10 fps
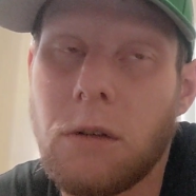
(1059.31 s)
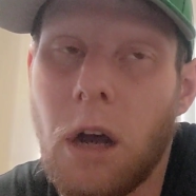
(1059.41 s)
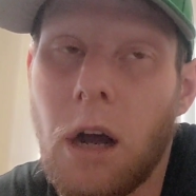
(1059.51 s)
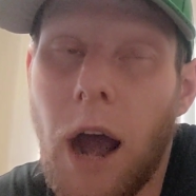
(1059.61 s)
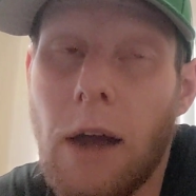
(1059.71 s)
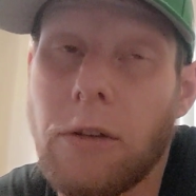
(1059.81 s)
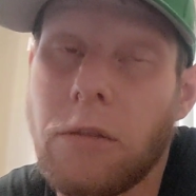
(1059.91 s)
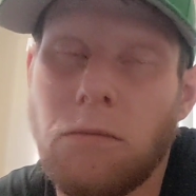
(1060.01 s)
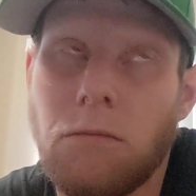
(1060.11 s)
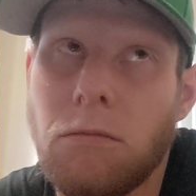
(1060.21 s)
I
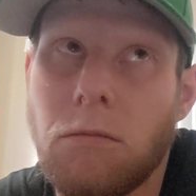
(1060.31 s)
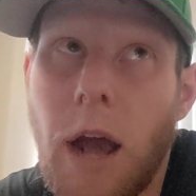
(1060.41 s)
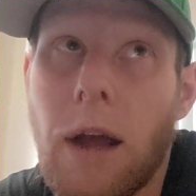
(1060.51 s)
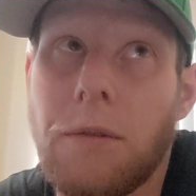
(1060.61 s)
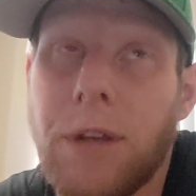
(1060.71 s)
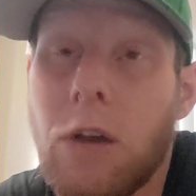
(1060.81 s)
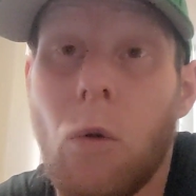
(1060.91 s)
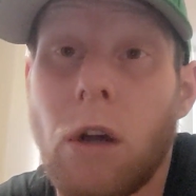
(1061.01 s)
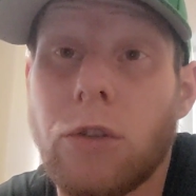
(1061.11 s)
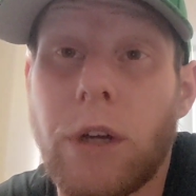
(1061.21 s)
would take
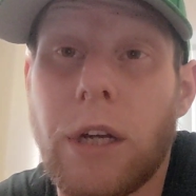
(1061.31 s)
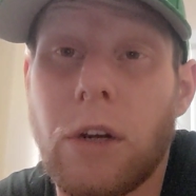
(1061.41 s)
Quandre